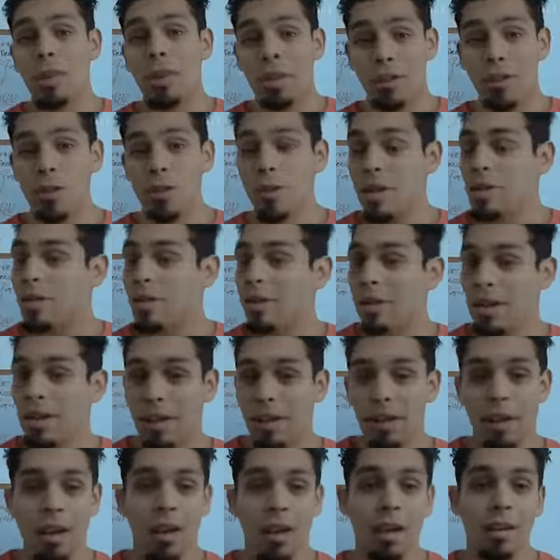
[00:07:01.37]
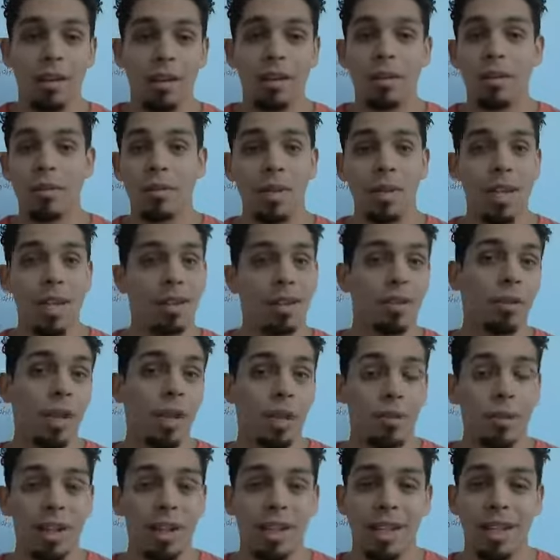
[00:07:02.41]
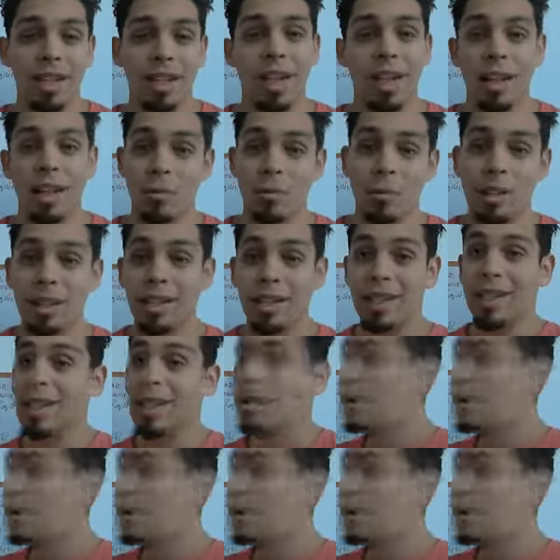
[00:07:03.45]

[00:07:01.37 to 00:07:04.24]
the new year on, hit the ground running and really get